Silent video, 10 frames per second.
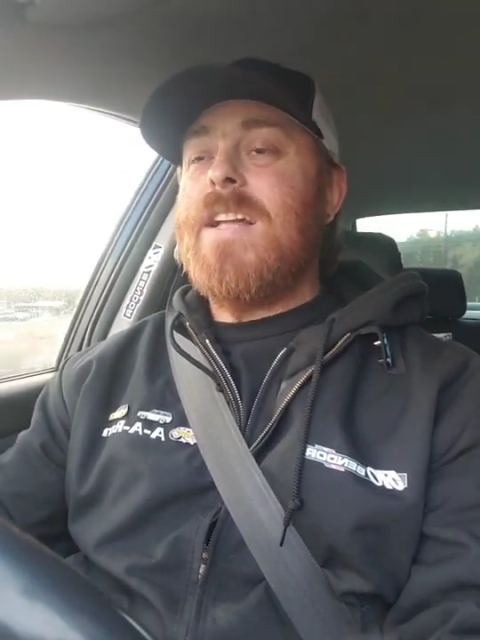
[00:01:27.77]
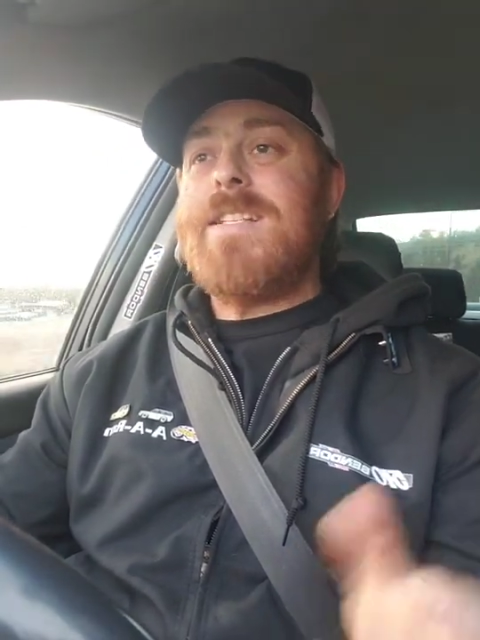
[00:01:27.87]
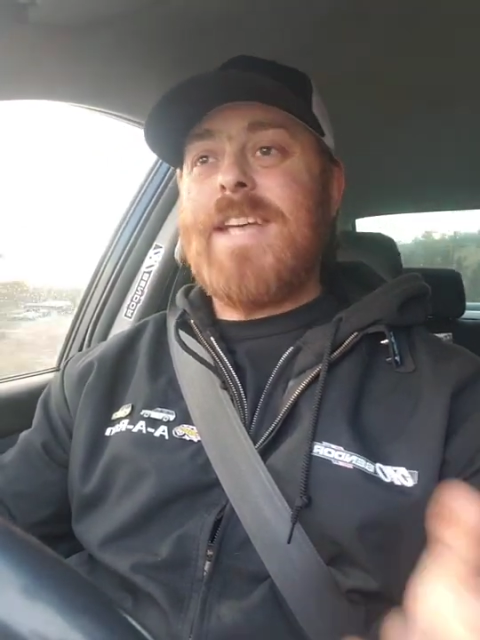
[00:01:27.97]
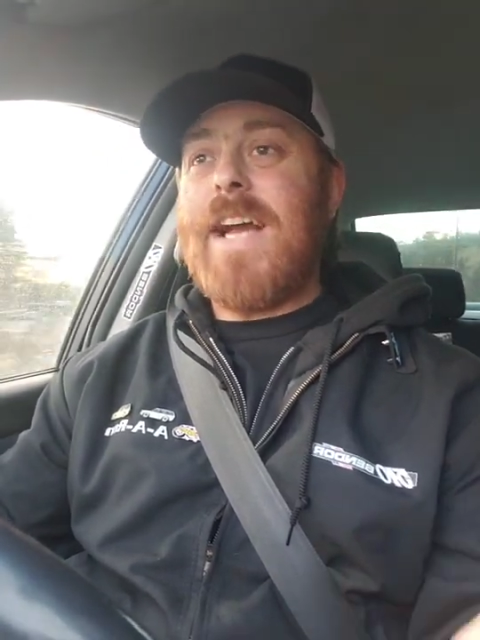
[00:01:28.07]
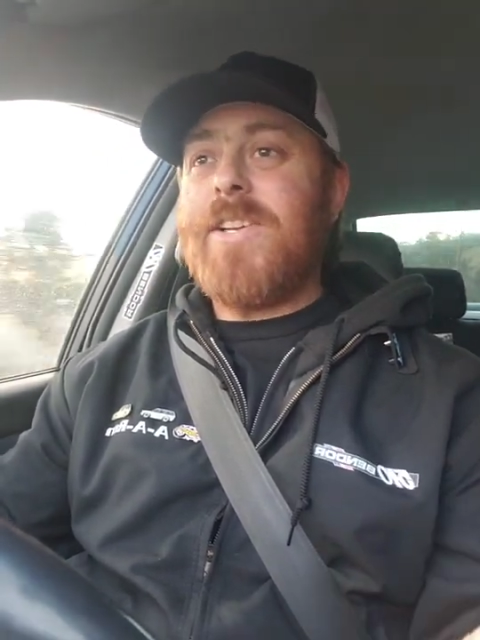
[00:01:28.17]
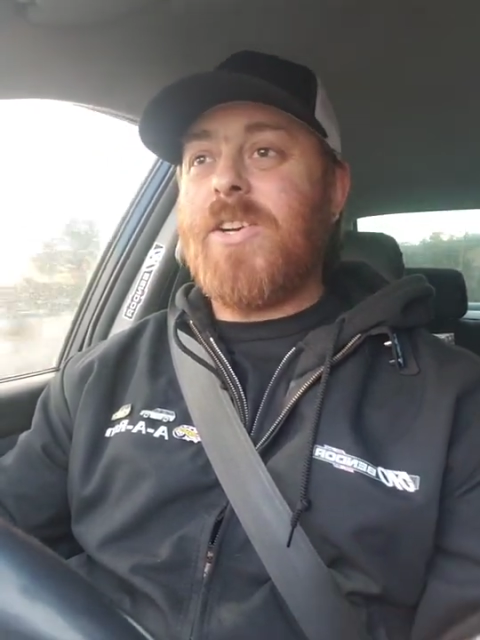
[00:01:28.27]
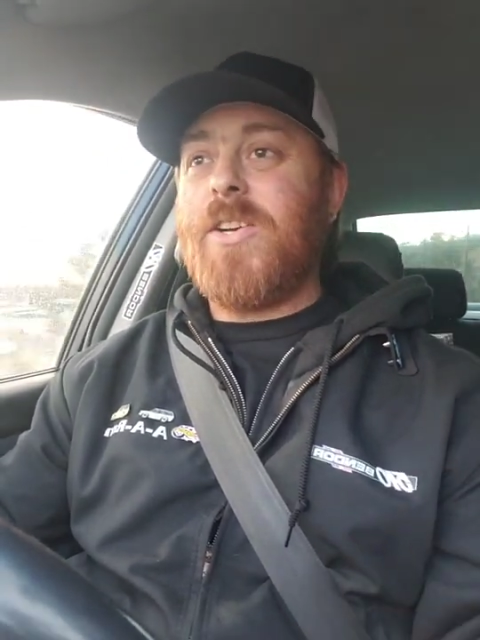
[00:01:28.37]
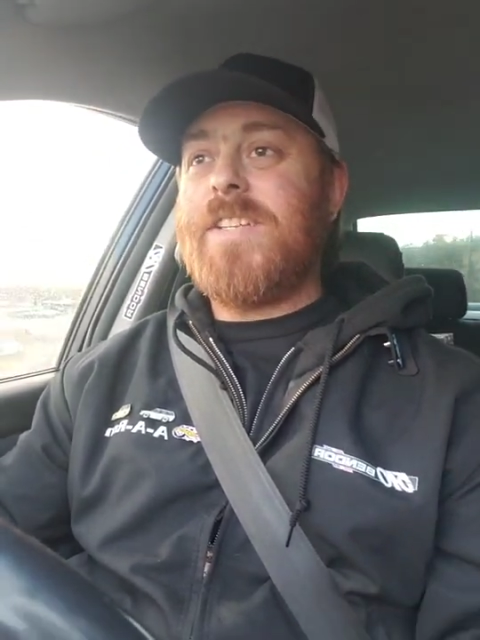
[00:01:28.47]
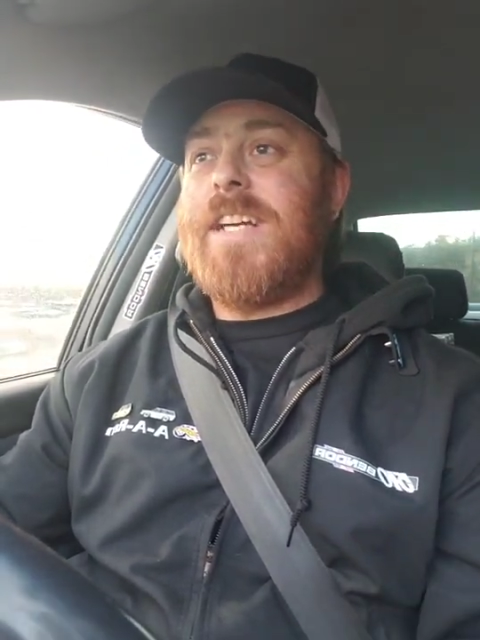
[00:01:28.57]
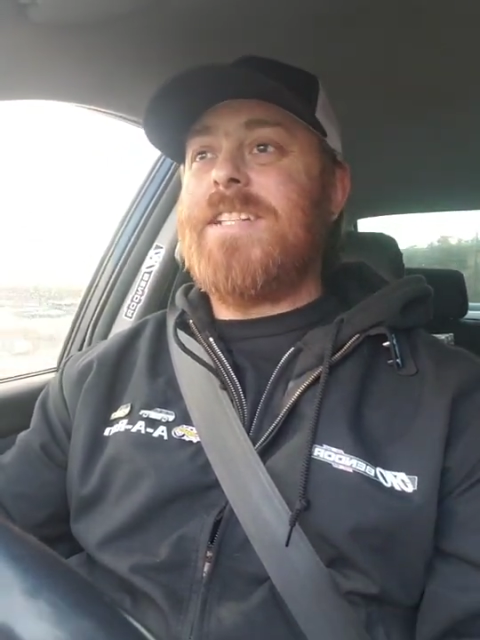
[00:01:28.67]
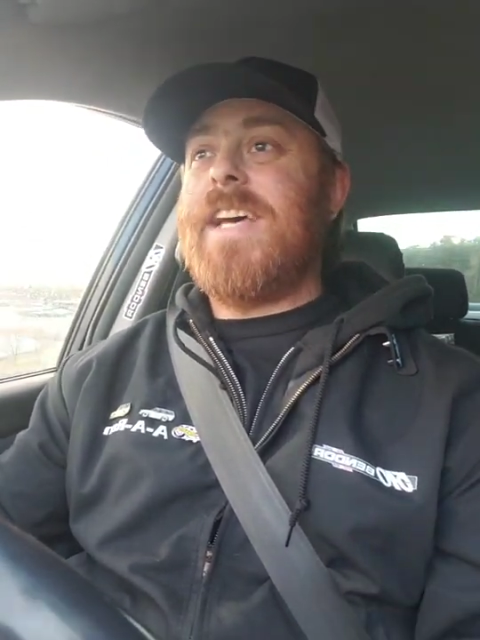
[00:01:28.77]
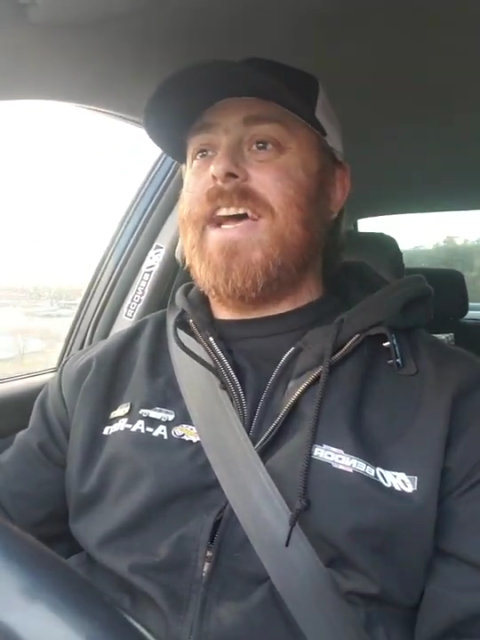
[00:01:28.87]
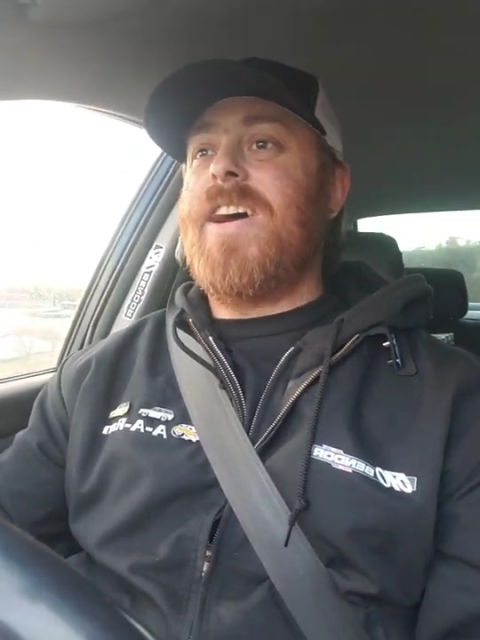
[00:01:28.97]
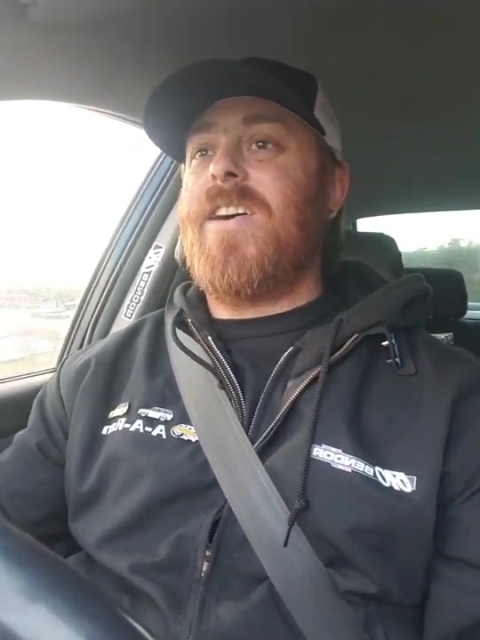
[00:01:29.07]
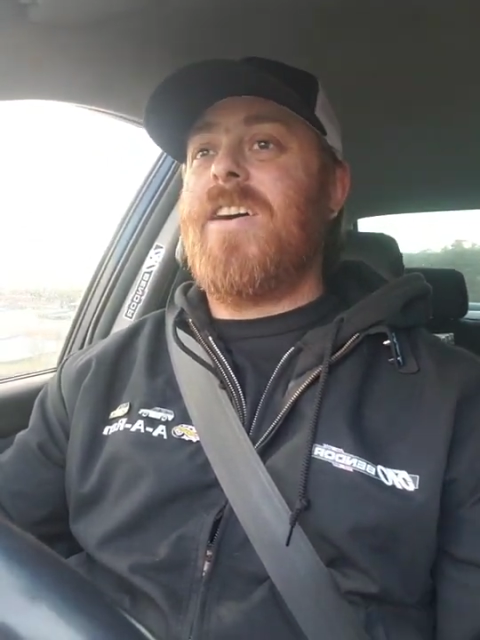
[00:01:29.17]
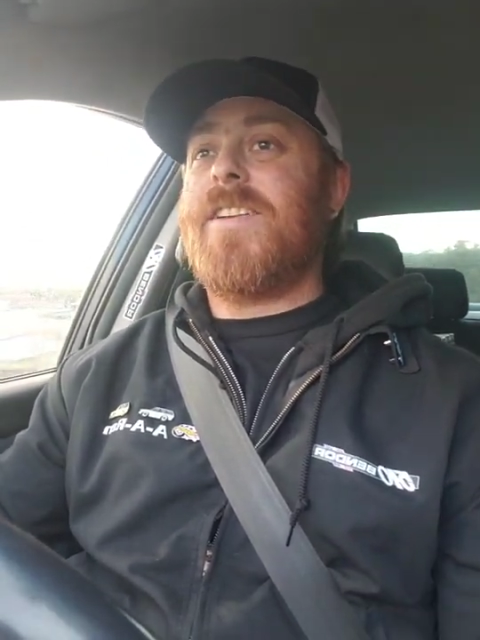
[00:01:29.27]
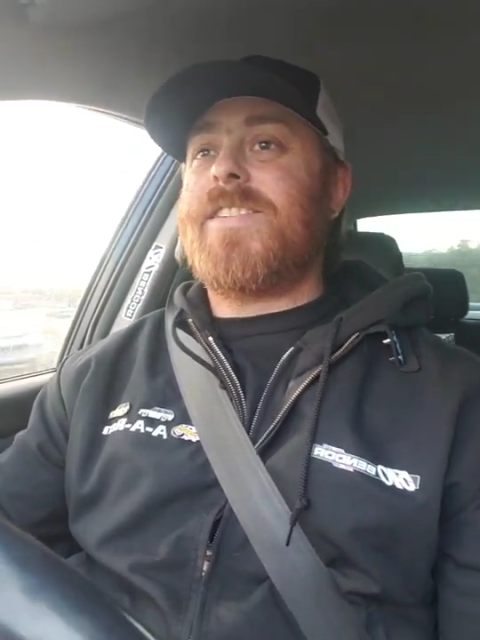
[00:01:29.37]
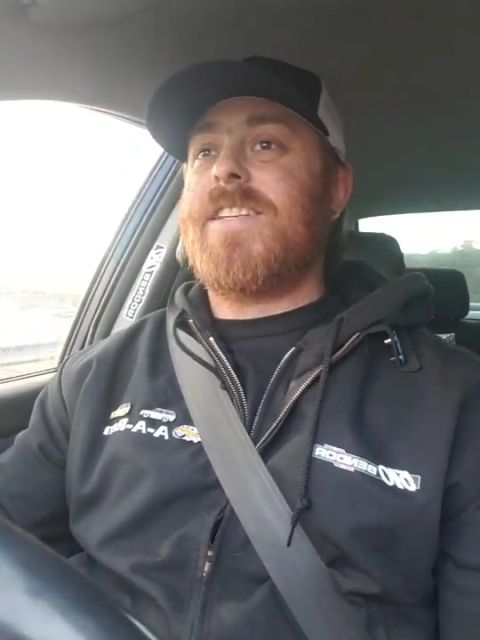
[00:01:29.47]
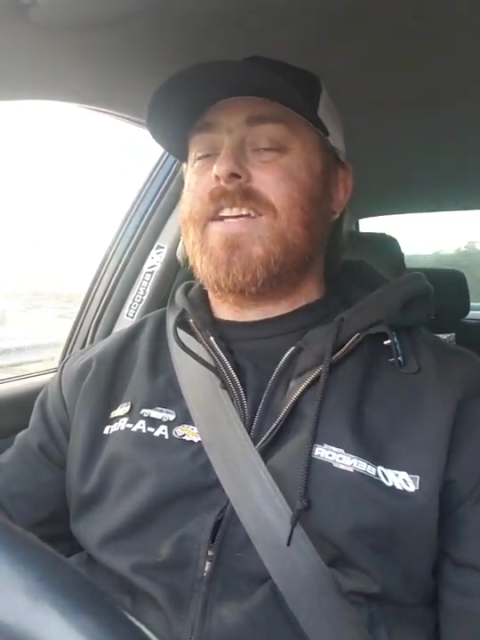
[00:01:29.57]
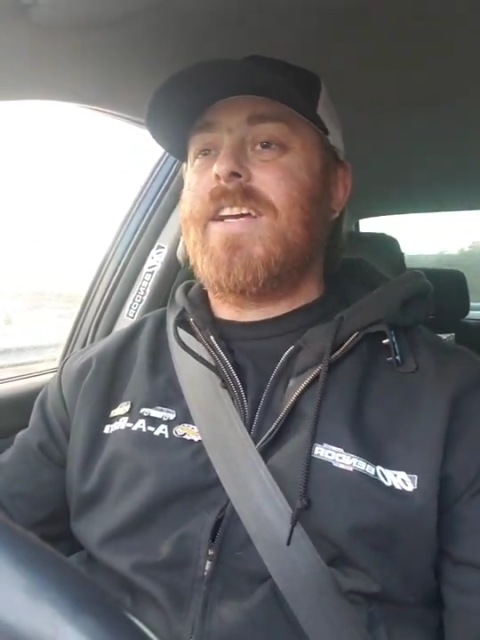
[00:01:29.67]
technical details,